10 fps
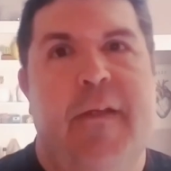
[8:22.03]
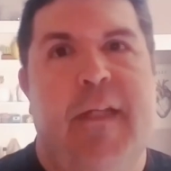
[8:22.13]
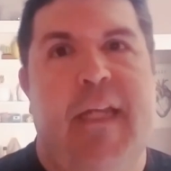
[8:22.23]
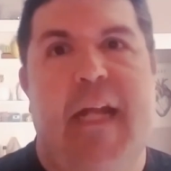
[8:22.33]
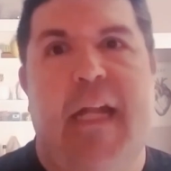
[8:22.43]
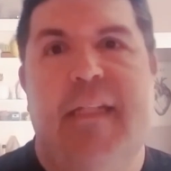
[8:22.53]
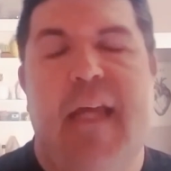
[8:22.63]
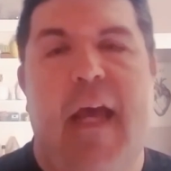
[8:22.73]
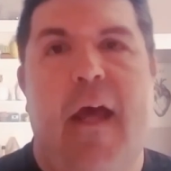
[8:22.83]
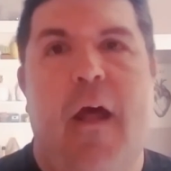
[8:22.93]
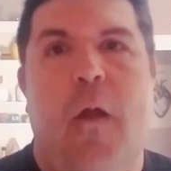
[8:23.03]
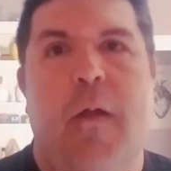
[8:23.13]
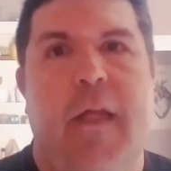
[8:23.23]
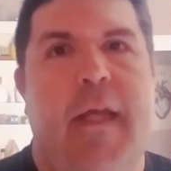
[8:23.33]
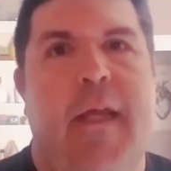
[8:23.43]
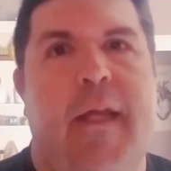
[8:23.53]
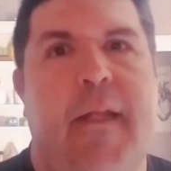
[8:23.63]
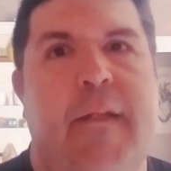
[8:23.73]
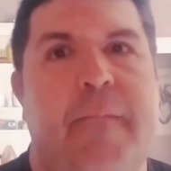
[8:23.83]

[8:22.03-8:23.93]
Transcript: get out of town and